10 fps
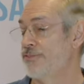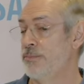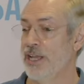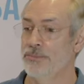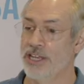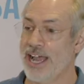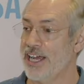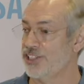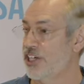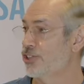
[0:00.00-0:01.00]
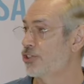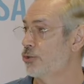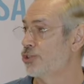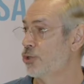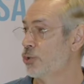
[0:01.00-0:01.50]
to be able to access
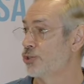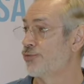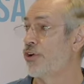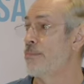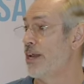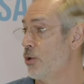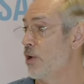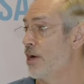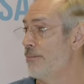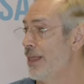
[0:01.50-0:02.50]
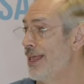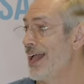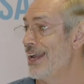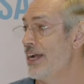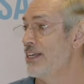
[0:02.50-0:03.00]
those tools from anywhere
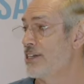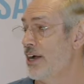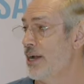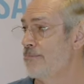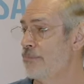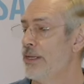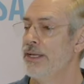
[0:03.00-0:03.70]
at any time.